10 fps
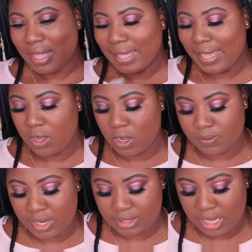IT
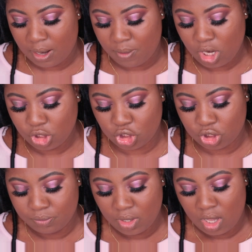Cosmetics Airbrush.
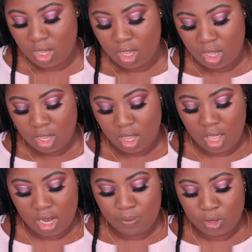
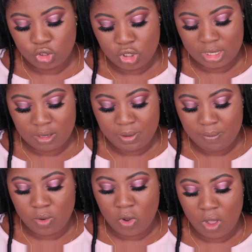And I'm going to do like a
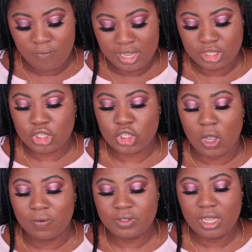bit more of a
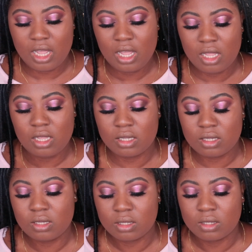softer,
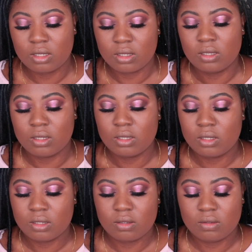
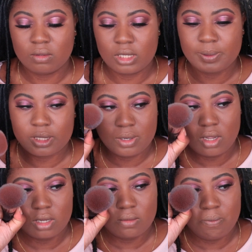oh, that picked up a
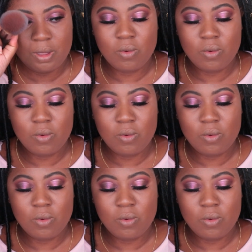lot. A bit